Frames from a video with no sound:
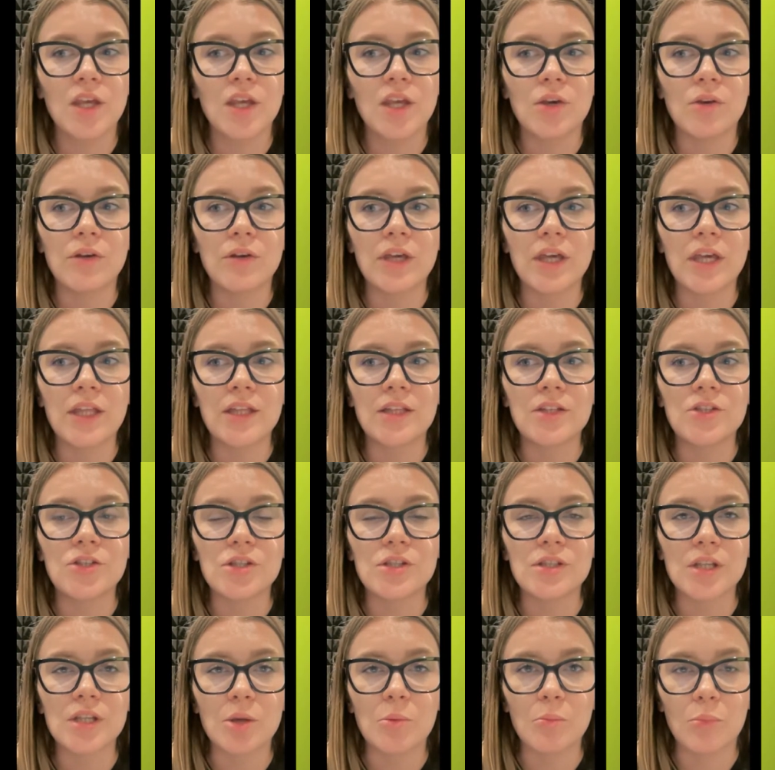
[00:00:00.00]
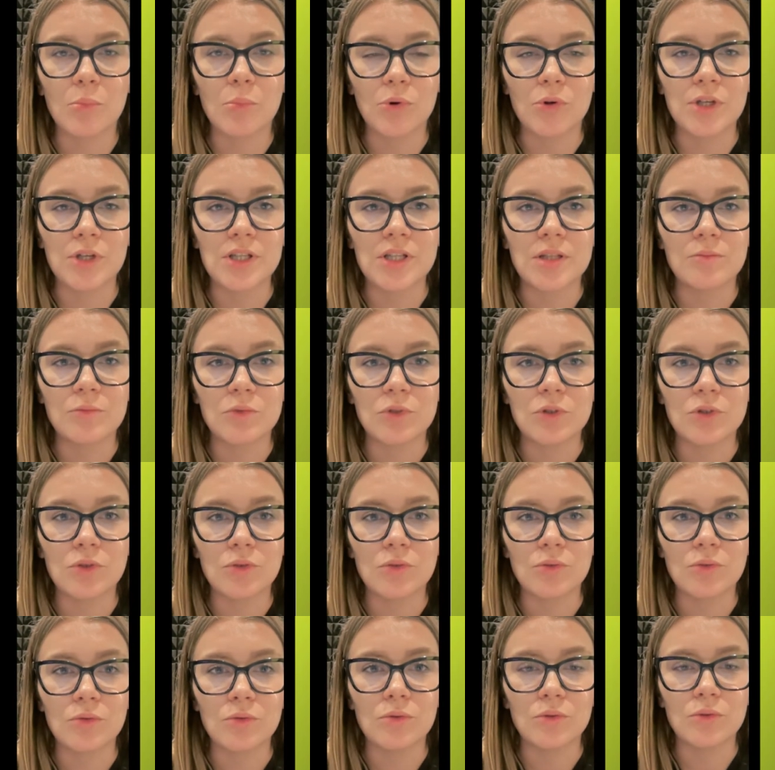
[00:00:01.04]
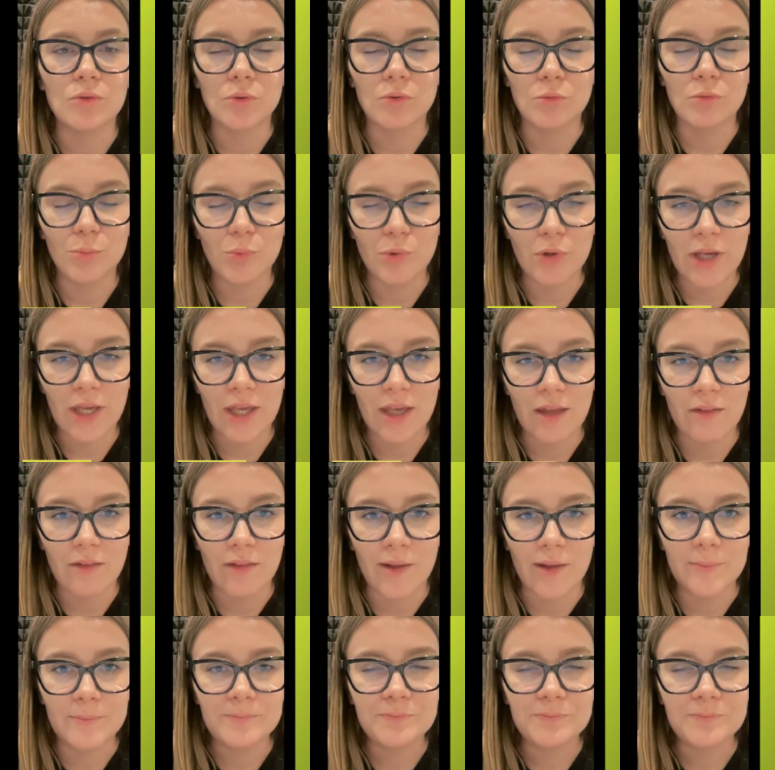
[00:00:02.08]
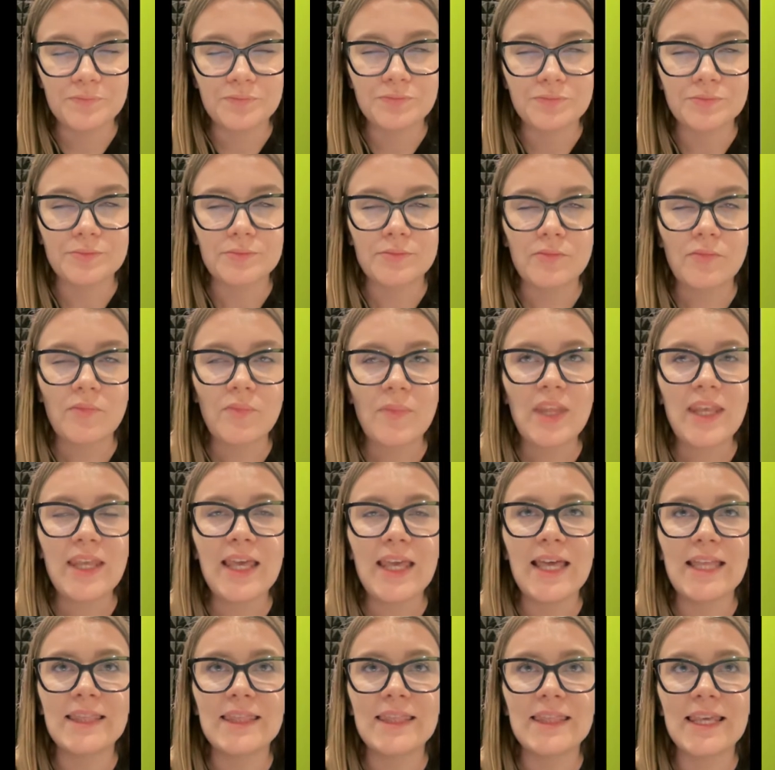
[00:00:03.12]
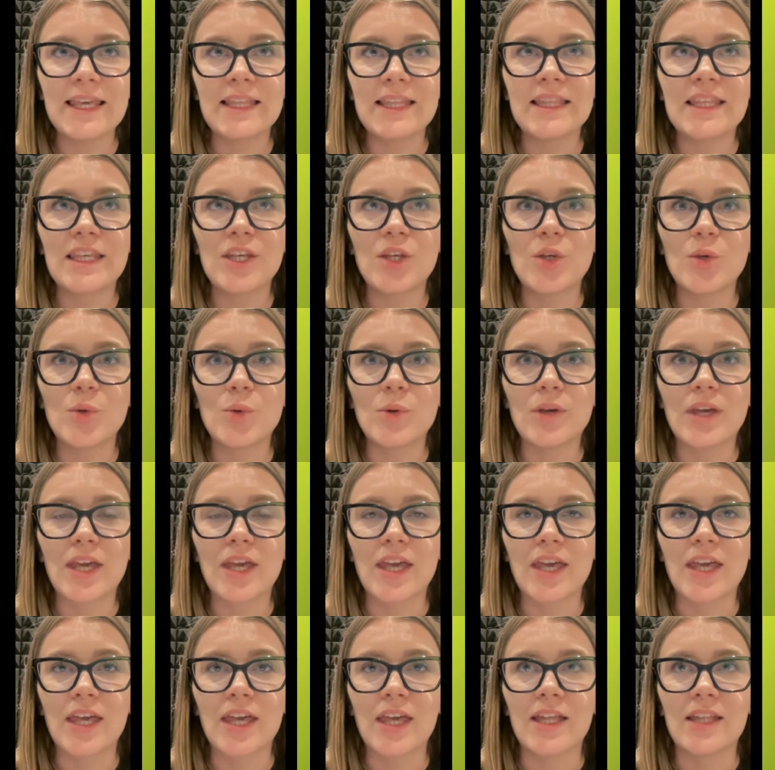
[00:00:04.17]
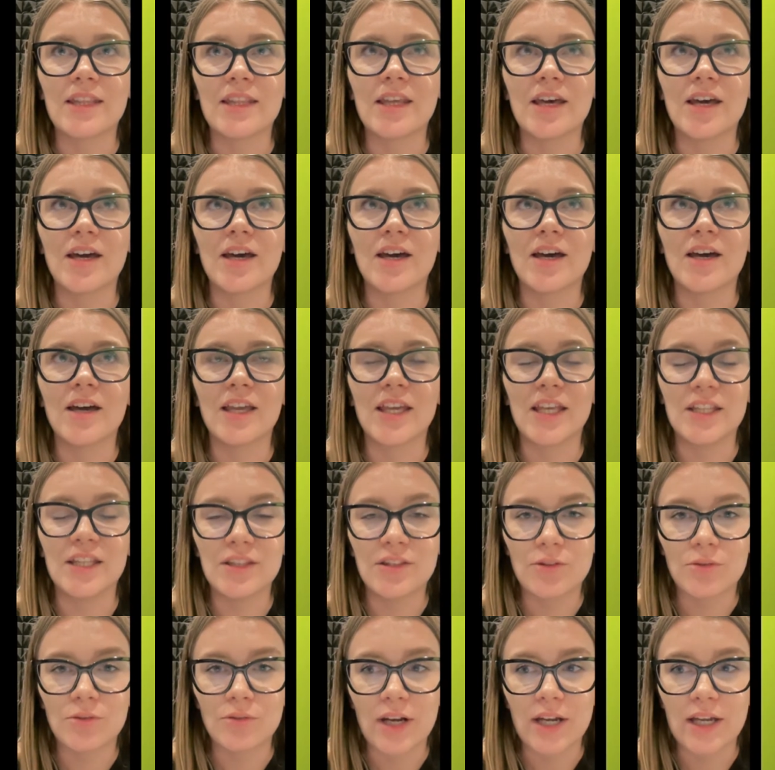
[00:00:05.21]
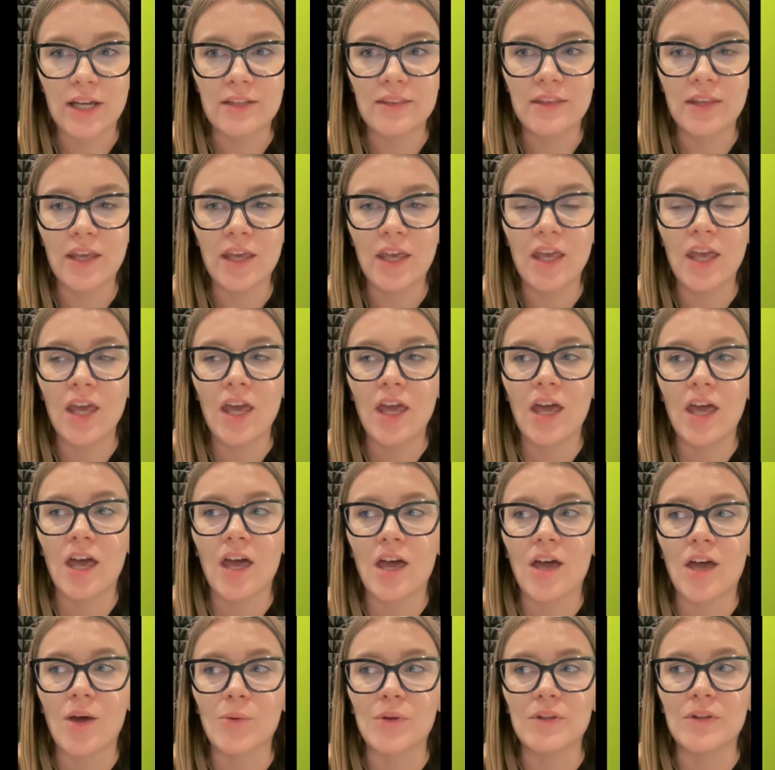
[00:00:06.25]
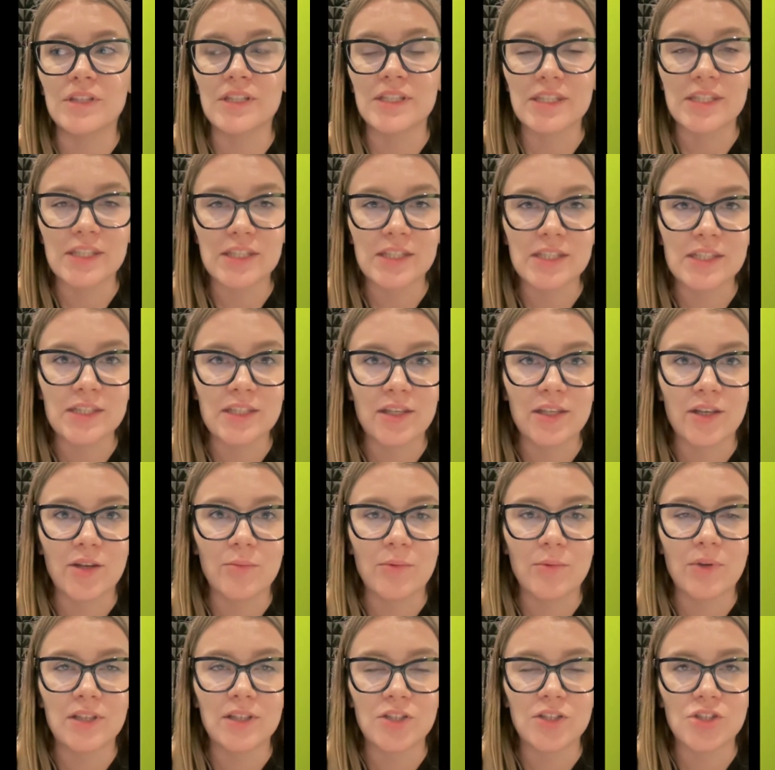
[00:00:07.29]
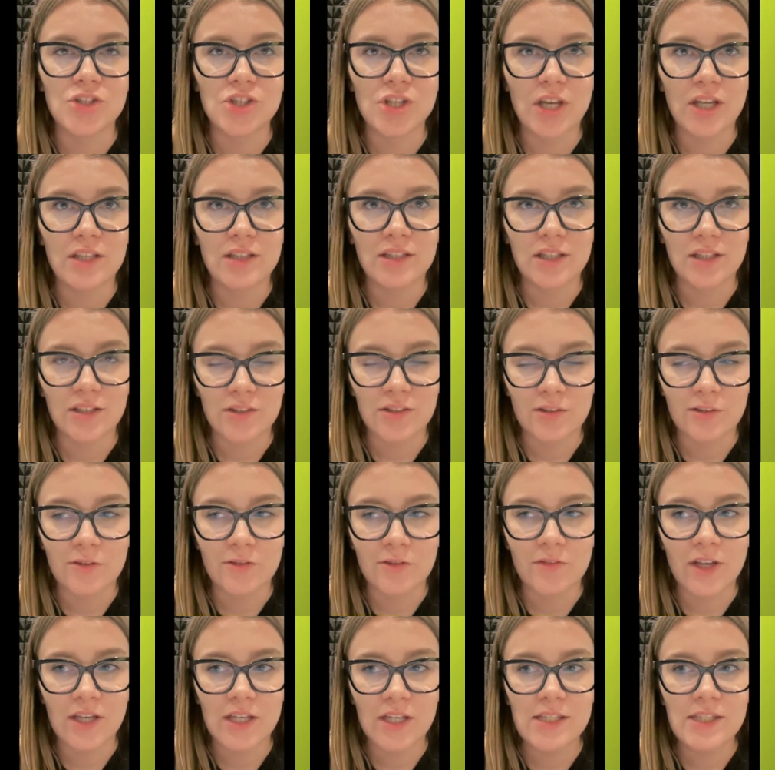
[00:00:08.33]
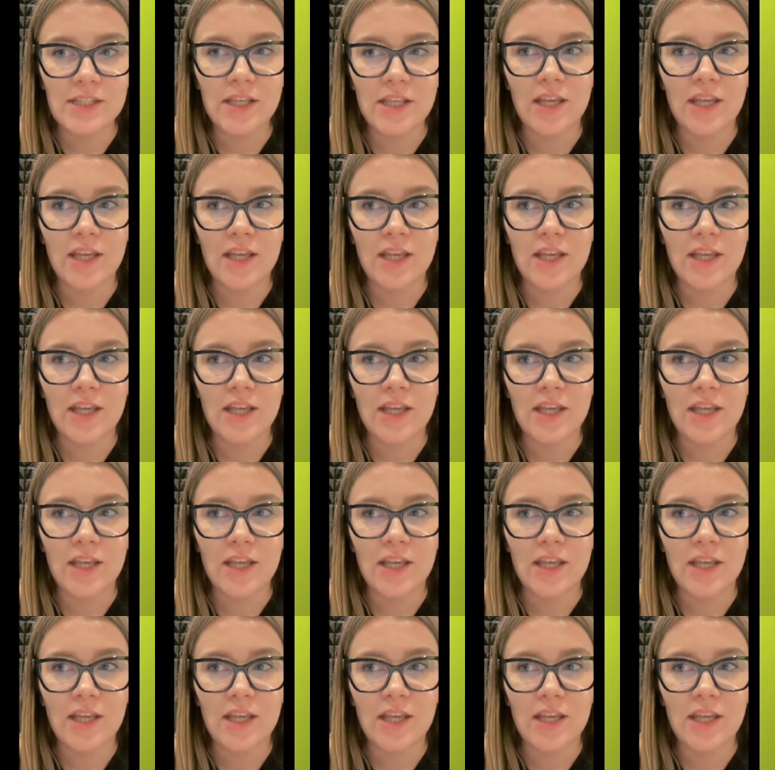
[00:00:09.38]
You can just import them to Notebook LM, and then you can interact with the system in the chat interface